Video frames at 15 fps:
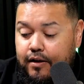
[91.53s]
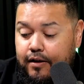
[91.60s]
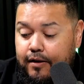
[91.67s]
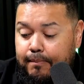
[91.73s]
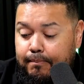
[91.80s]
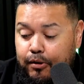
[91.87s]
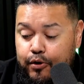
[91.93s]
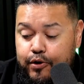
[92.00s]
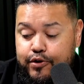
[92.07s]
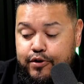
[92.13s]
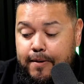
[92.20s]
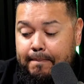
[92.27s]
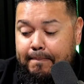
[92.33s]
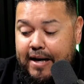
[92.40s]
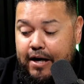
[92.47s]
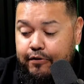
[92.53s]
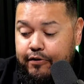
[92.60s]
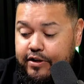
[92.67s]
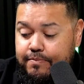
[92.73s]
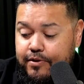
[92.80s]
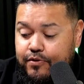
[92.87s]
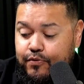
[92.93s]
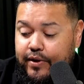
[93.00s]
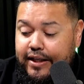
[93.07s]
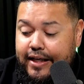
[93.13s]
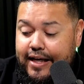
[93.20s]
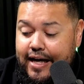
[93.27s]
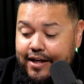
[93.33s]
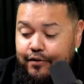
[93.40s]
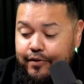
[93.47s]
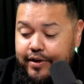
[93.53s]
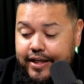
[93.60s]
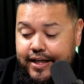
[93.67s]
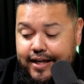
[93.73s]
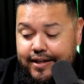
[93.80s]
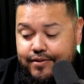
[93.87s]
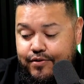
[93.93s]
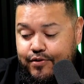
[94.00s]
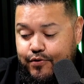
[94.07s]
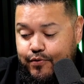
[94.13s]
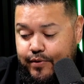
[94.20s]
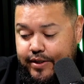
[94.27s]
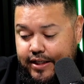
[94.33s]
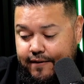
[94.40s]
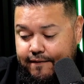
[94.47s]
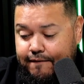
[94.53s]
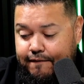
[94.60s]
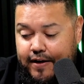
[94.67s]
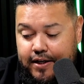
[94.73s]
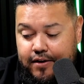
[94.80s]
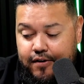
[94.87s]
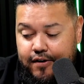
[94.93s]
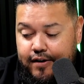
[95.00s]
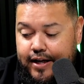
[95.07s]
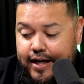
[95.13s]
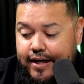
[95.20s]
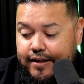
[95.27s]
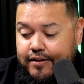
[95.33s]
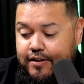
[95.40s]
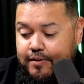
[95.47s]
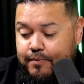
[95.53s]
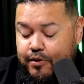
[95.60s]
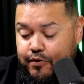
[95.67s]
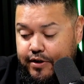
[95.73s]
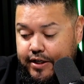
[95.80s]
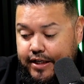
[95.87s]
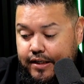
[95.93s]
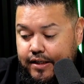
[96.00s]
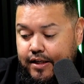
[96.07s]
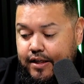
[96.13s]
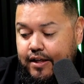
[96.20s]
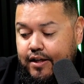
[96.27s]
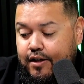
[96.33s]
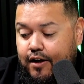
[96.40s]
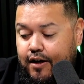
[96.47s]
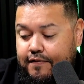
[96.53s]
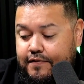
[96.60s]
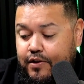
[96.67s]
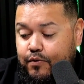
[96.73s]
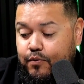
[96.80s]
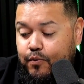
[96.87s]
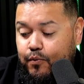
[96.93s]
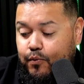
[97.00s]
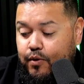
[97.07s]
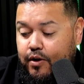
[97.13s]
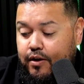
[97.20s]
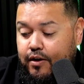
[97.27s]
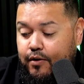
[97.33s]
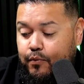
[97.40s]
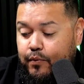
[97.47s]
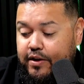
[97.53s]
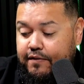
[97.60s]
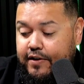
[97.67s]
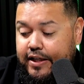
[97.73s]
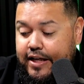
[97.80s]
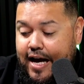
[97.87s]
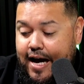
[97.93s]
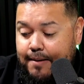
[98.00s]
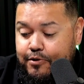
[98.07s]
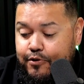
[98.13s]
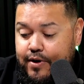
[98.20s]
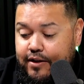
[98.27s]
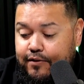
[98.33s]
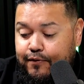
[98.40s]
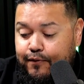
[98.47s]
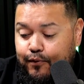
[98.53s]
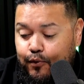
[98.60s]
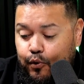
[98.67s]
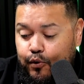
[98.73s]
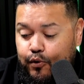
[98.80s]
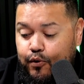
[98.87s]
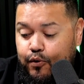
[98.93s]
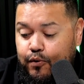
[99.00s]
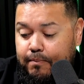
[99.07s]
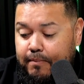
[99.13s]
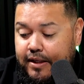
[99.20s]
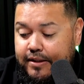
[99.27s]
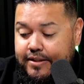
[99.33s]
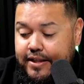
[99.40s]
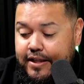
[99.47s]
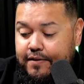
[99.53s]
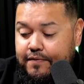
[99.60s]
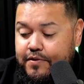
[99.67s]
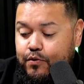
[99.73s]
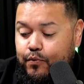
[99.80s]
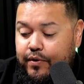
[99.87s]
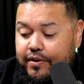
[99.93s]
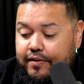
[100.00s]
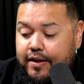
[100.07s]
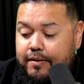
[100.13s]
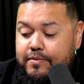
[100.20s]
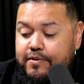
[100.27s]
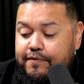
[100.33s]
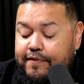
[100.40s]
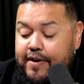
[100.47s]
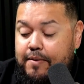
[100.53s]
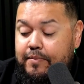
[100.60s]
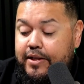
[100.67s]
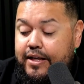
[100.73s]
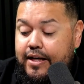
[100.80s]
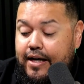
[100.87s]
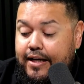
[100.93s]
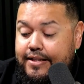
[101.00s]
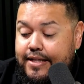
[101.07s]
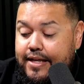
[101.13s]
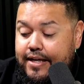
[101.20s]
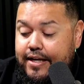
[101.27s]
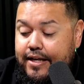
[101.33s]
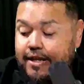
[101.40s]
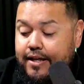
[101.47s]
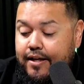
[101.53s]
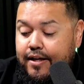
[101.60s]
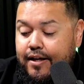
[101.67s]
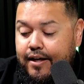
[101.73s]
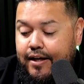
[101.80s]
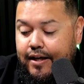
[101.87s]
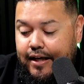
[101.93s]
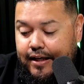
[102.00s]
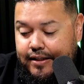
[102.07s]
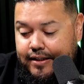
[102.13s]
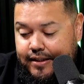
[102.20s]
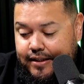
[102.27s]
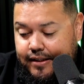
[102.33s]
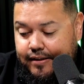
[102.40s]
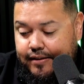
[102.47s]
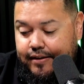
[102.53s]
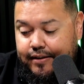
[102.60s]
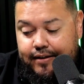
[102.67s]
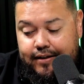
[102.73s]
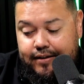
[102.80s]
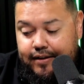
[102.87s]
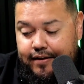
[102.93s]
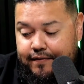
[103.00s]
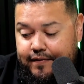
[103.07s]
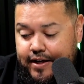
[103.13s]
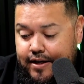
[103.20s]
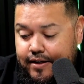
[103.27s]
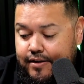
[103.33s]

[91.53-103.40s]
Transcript: blurs boundaries between gallery and street, fine art, and community, often weaving abstract floral motifs with themes of family, identity, and healing. I love that.